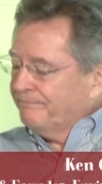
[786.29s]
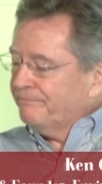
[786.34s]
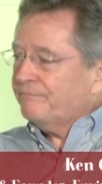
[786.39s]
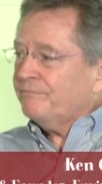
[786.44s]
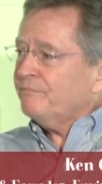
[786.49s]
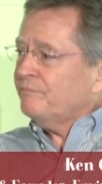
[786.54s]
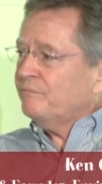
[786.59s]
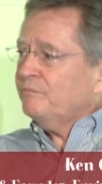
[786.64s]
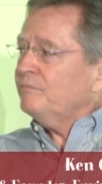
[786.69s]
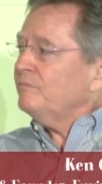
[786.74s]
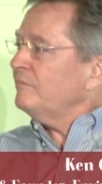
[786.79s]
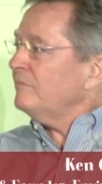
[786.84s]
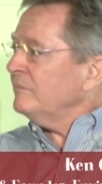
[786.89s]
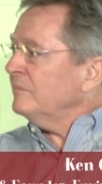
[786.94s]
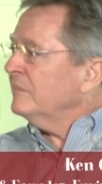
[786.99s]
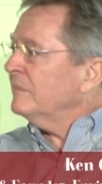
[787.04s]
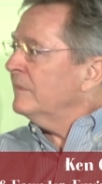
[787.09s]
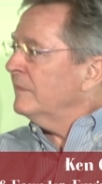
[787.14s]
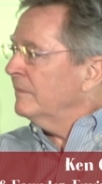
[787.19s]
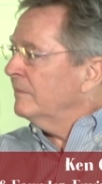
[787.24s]
which is the
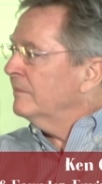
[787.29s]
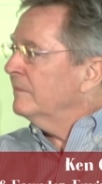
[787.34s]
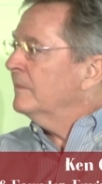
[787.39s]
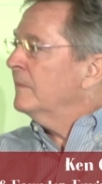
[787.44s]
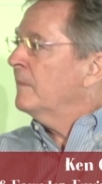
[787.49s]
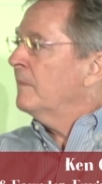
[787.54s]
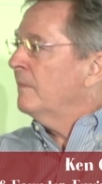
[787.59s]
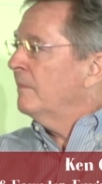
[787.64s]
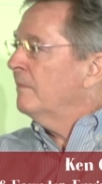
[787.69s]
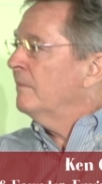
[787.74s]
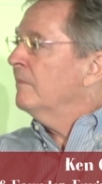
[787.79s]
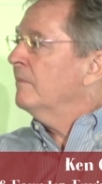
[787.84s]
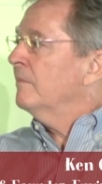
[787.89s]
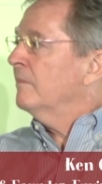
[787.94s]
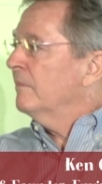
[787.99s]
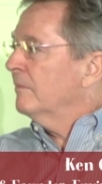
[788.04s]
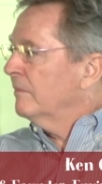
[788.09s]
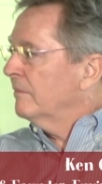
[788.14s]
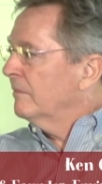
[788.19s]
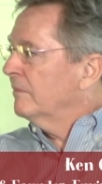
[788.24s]
fox guarding the
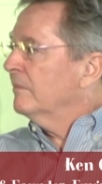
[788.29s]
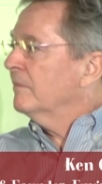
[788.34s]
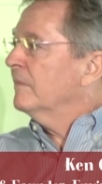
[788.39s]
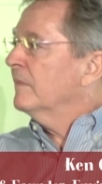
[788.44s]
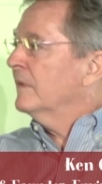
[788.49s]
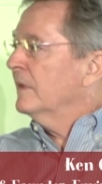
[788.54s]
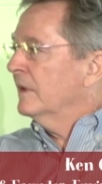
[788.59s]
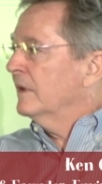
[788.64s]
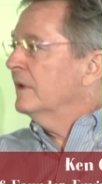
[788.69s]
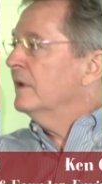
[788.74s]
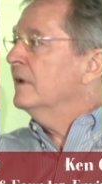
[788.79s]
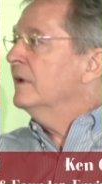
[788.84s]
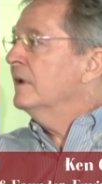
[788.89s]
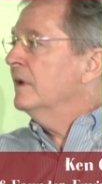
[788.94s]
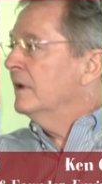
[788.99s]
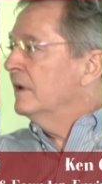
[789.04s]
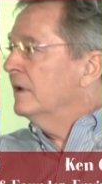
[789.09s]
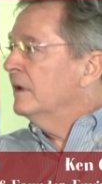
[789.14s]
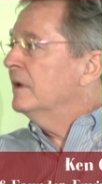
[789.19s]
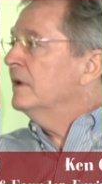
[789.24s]
hen house, if you
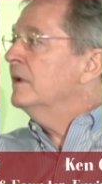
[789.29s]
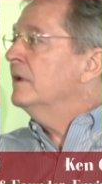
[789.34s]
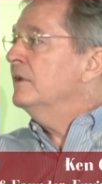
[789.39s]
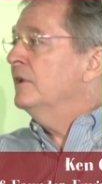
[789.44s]
ask me.